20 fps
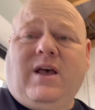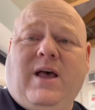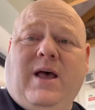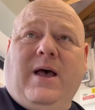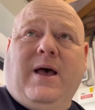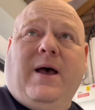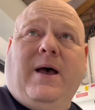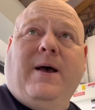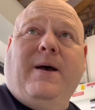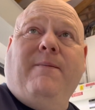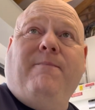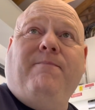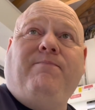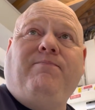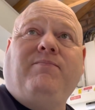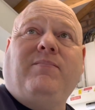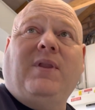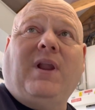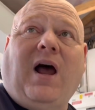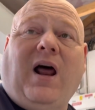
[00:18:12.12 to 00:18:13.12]
and
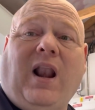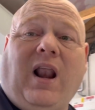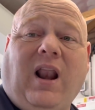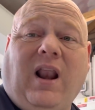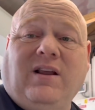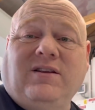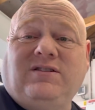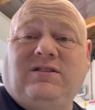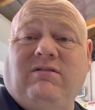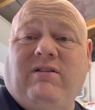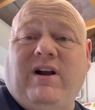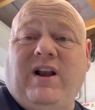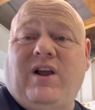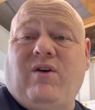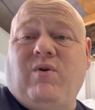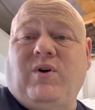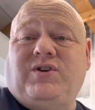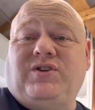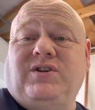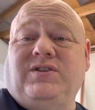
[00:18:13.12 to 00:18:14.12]
I'll answer any
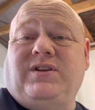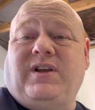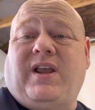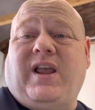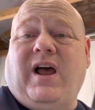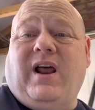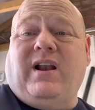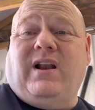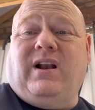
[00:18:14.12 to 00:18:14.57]
questions I can,